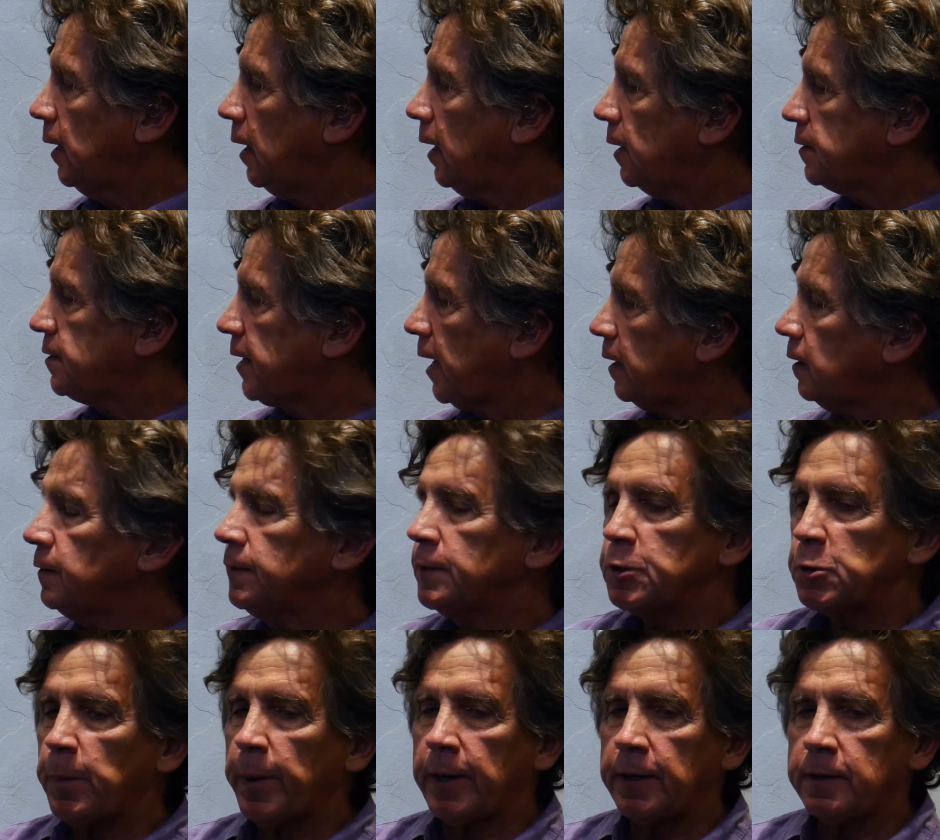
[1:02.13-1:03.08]
I titled
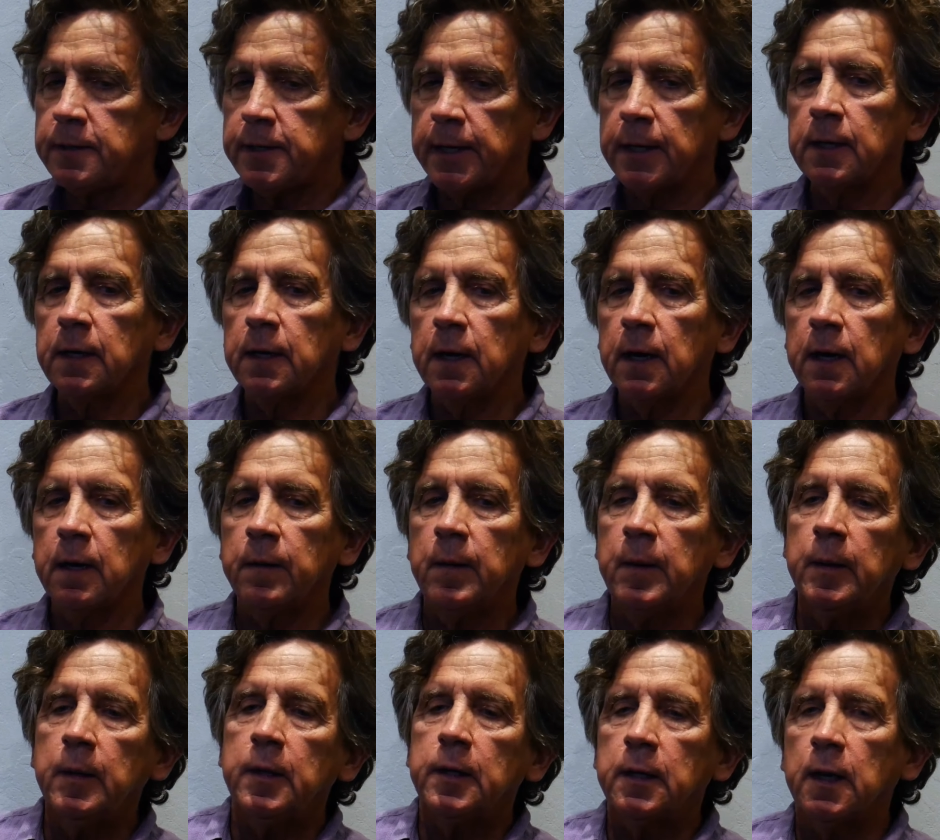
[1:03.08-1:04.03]
this painting A
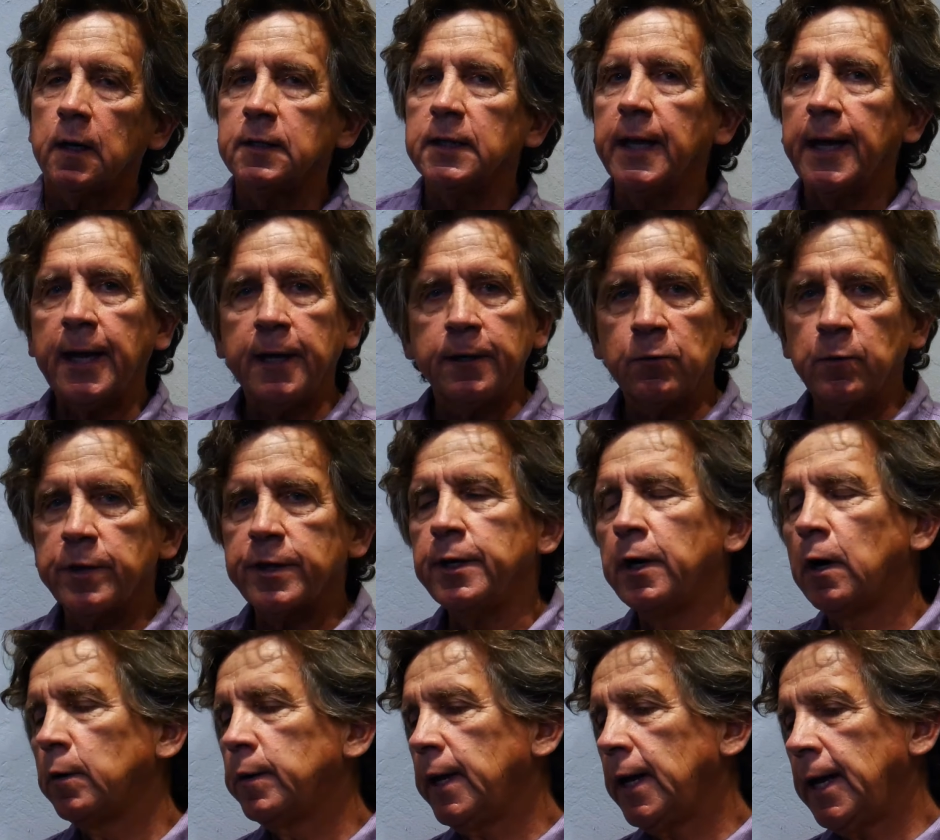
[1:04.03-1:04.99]
Land With
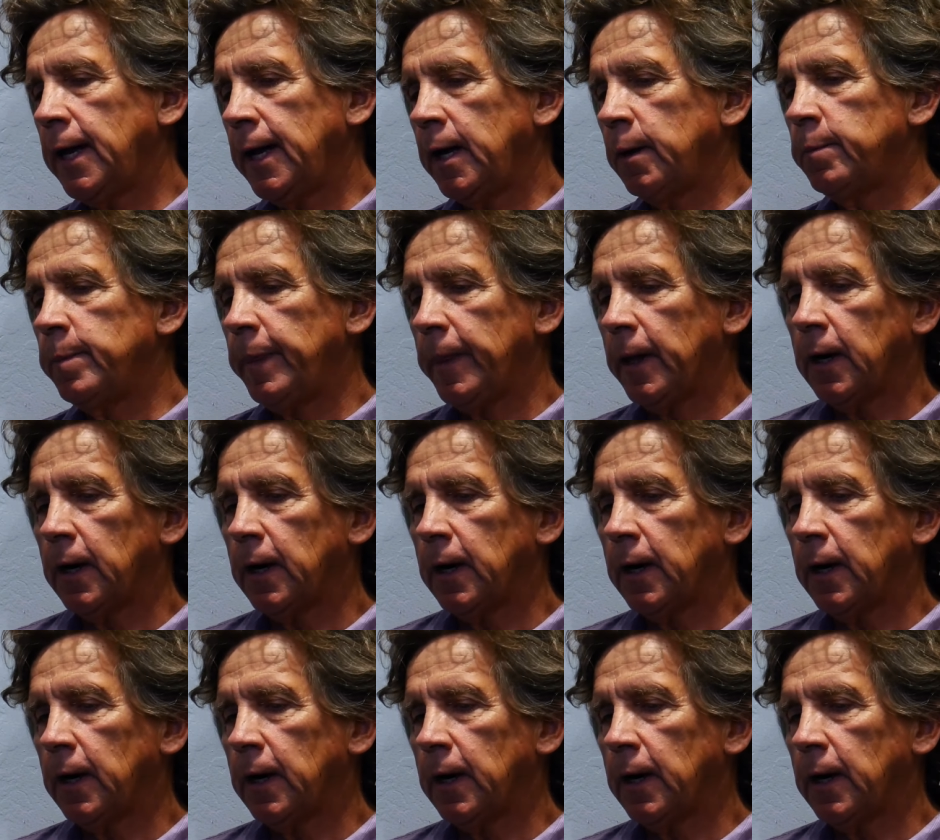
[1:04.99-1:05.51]
No Name